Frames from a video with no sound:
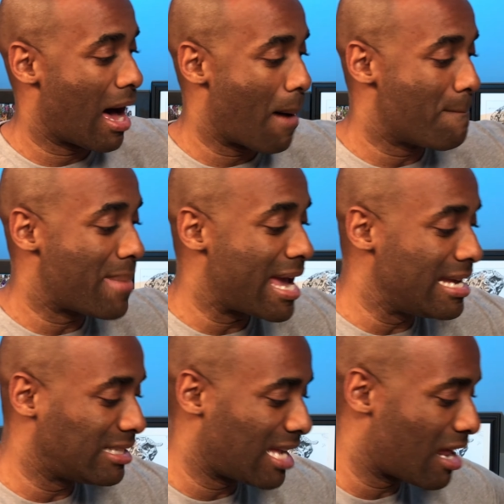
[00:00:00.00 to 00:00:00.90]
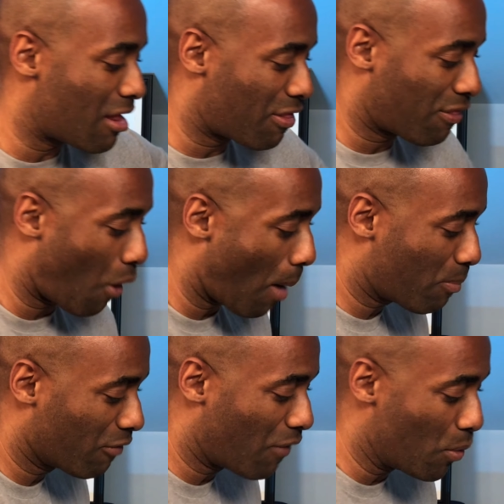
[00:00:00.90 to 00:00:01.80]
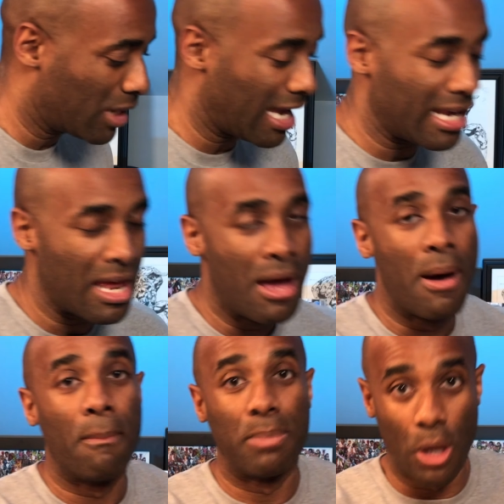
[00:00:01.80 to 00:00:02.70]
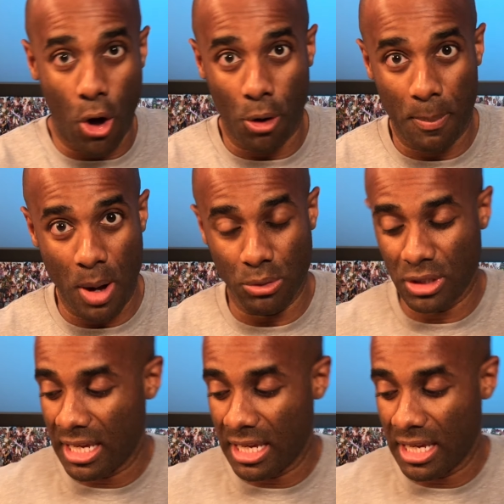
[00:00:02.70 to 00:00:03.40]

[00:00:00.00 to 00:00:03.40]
Amazing, thought-provoking blog posts.